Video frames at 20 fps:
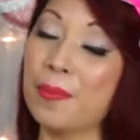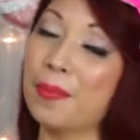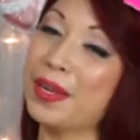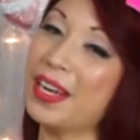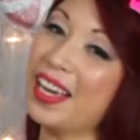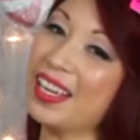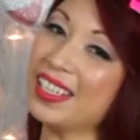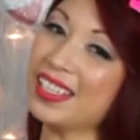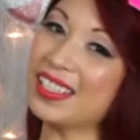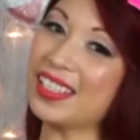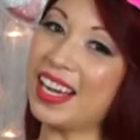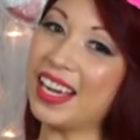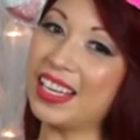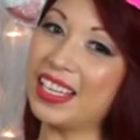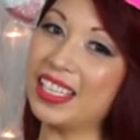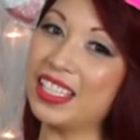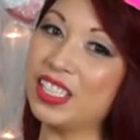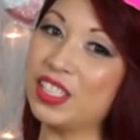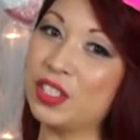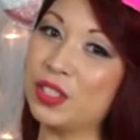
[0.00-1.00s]
But I
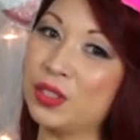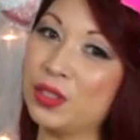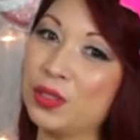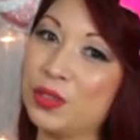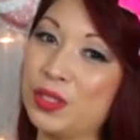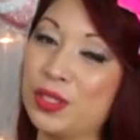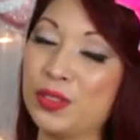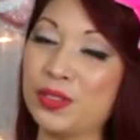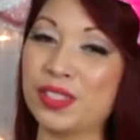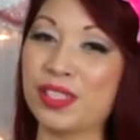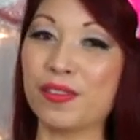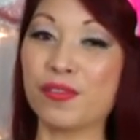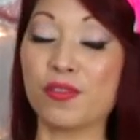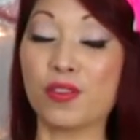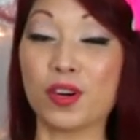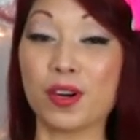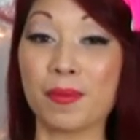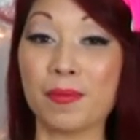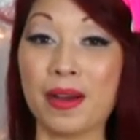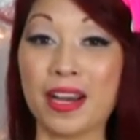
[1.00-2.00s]
decided to use it
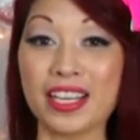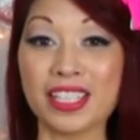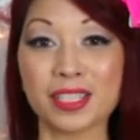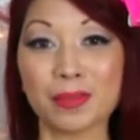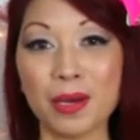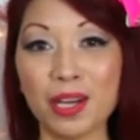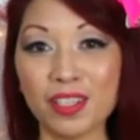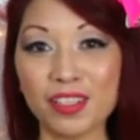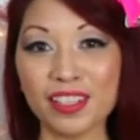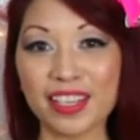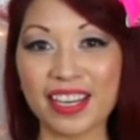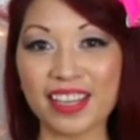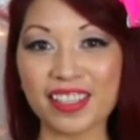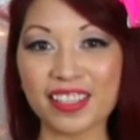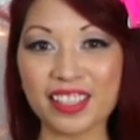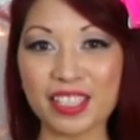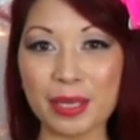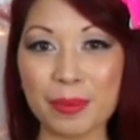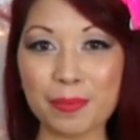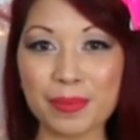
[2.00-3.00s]
for my smaller
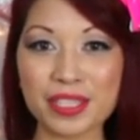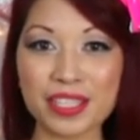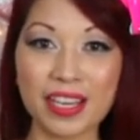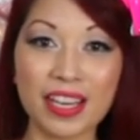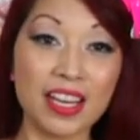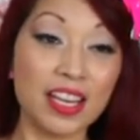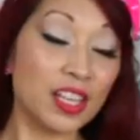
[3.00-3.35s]
hair clips.